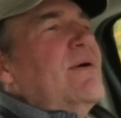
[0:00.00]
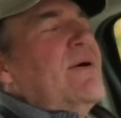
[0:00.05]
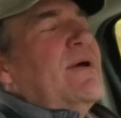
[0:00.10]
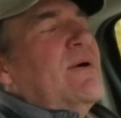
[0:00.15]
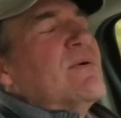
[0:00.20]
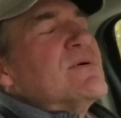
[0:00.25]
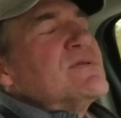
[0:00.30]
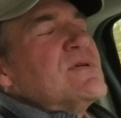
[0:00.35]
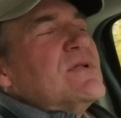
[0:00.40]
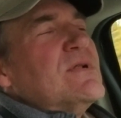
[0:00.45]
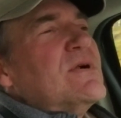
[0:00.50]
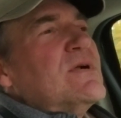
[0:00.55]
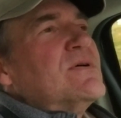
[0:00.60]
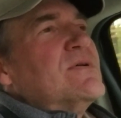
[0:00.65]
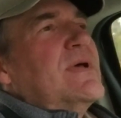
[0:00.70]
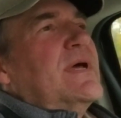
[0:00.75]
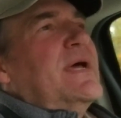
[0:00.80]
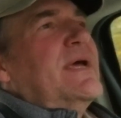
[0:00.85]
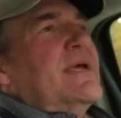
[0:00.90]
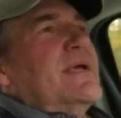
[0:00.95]
It was a
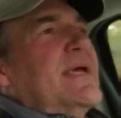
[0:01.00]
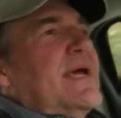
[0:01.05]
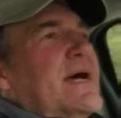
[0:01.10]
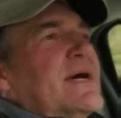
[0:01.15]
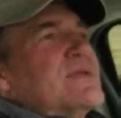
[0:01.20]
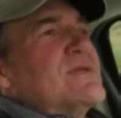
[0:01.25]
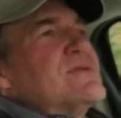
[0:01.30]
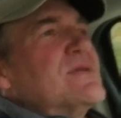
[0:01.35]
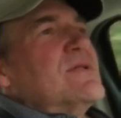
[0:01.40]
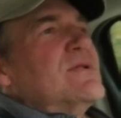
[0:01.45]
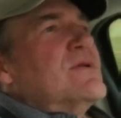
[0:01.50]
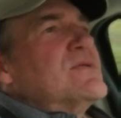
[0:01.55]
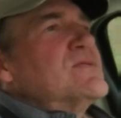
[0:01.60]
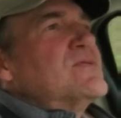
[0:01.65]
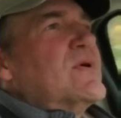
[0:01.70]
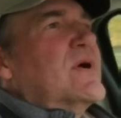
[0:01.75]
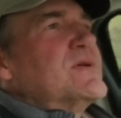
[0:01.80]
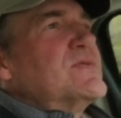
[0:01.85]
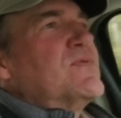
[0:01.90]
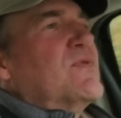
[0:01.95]
little, it's a little
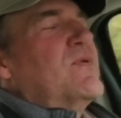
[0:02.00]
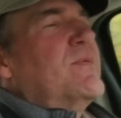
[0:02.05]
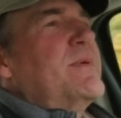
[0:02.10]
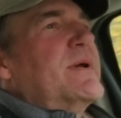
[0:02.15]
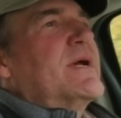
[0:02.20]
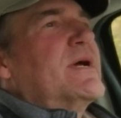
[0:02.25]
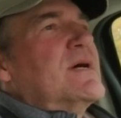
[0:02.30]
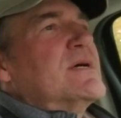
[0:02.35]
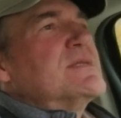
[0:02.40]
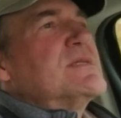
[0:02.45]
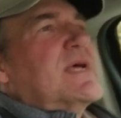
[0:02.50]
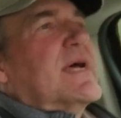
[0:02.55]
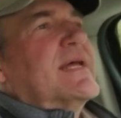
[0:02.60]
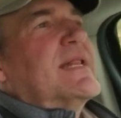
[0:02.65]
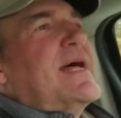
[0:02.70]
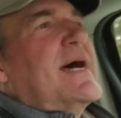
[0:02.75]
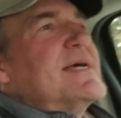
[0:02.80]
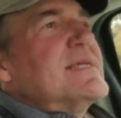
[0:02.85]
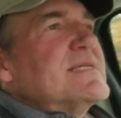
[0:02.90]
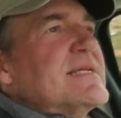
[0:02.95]
stressful because like
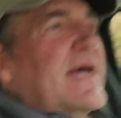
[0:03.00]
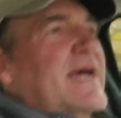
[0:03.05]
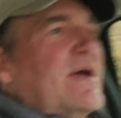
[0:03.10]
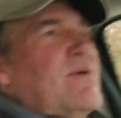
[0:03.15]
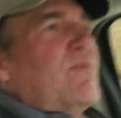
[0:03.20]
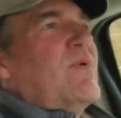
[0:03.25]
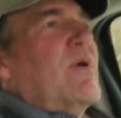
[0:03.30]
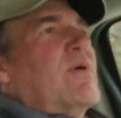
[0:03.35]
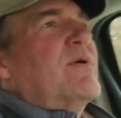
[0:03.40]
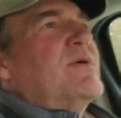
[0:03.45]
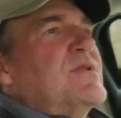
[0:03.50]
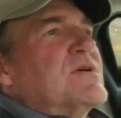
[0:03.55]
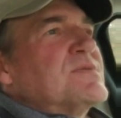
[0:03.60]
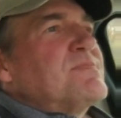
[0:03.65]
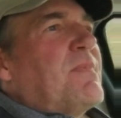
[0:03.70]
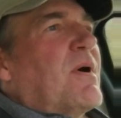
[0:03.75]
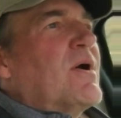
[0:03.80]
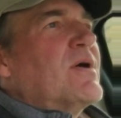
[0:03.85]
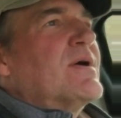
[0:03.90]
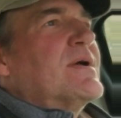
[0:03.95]
last night we were in this
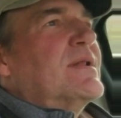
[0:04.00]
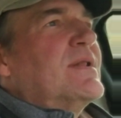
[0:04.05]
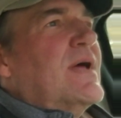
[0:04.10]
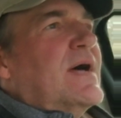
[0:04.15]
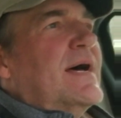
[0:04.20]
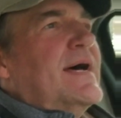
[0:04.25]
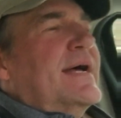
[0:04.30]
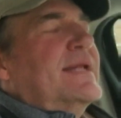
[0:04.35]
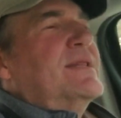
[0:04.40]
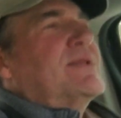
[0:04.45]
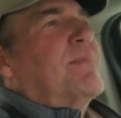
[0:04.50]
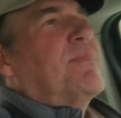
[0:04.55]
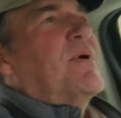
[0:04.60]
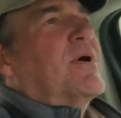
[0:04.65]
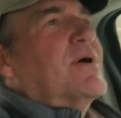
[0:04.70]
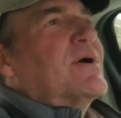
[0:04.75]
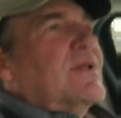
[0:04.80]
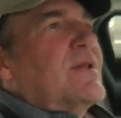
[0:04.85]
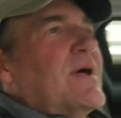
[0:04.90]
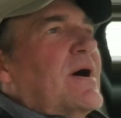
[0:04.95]
parking lot. The
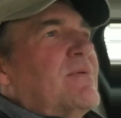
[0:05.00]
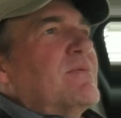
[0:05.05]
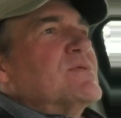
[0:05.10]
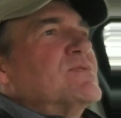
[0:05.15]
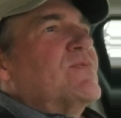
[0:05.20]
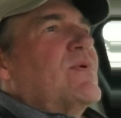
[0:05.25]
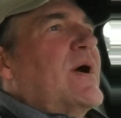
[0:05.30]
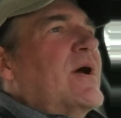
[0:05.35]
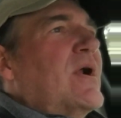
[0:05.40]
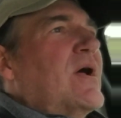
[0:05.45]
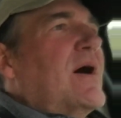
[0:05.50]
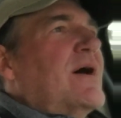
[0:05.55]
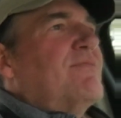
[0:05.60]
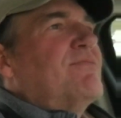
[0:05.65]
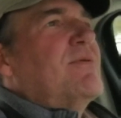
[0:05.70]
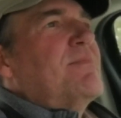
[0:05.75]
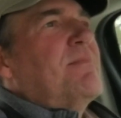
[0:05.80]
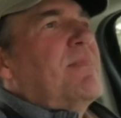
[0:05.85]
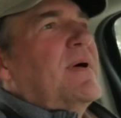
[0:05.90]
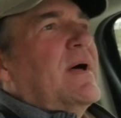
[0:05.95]
parking lot was right off
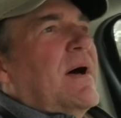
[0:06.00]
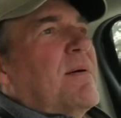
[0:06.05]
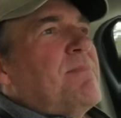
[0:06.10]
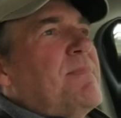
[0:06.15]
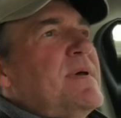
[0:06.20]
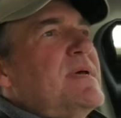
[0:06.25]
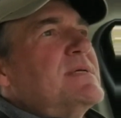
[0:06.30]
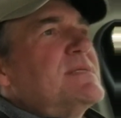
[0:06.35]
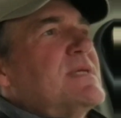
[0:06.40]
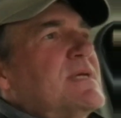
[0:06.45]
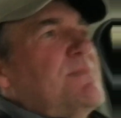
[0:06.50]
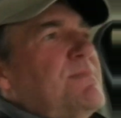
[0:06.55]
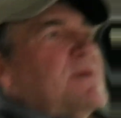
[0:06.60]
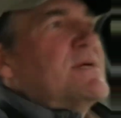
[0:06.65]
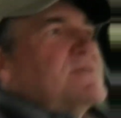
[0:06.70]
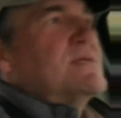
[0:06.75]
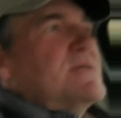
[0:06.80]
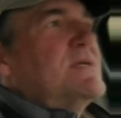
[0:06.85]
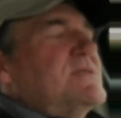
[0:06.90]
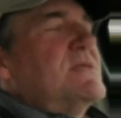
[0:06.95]
of a busy
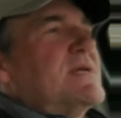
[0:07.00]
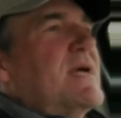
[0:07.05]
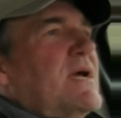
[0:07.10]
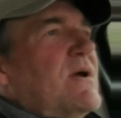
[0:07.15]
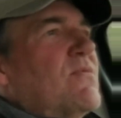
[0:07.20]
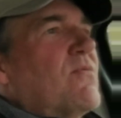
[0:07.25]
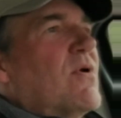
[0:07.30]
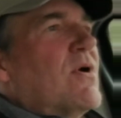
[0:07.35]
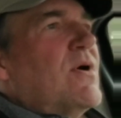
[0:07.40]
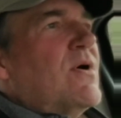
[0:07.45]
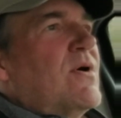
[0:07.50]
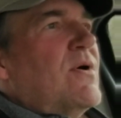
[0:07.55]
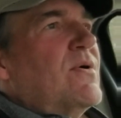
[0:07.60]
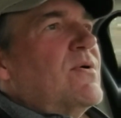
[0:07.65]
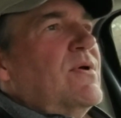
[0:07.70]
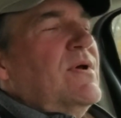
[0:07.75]
state road.